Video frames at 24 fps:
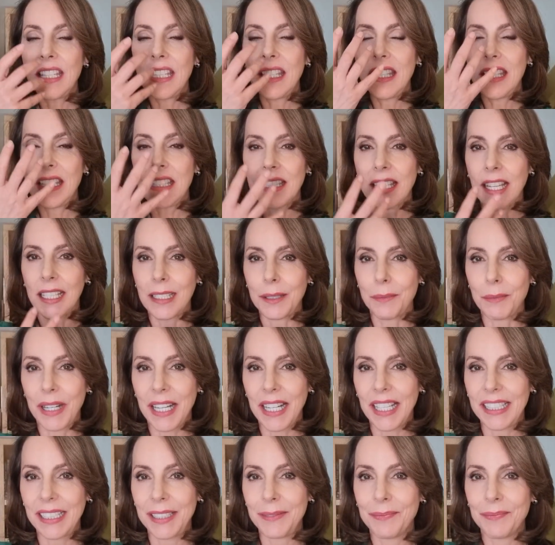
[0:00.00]
inside the
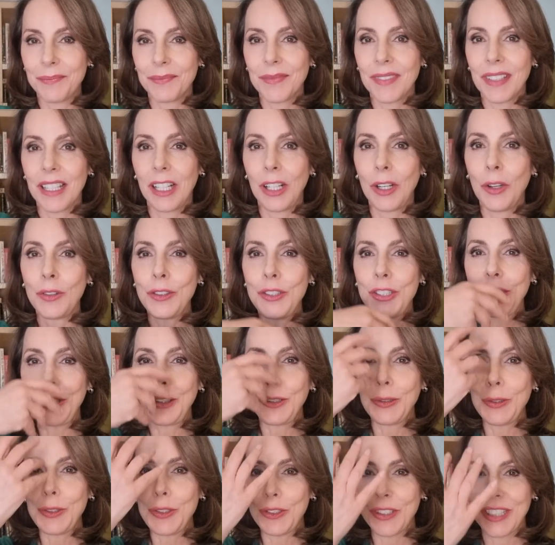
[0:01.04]
body,
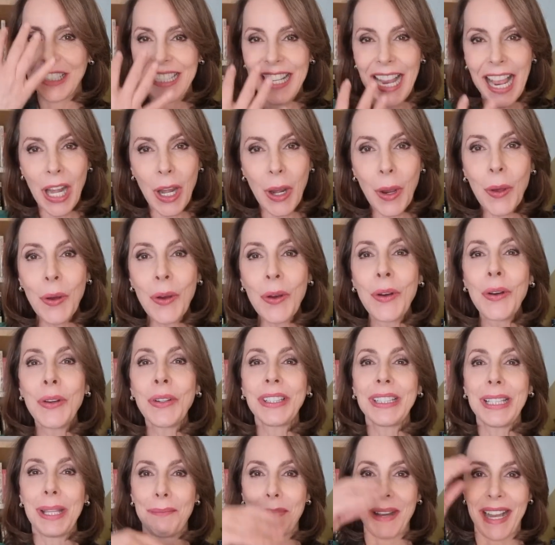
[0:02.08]
longitudinally
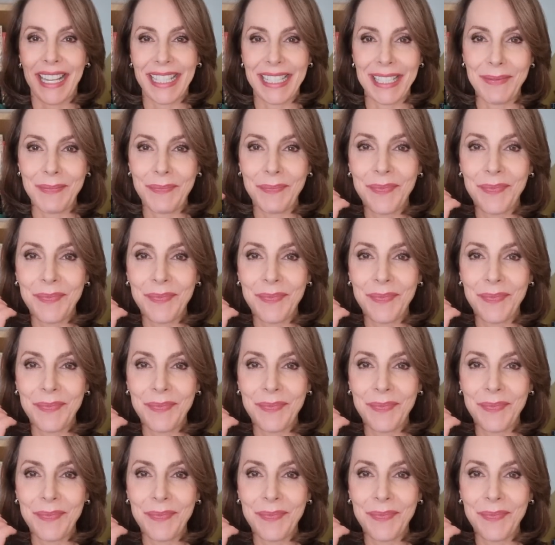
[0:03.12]
along the body.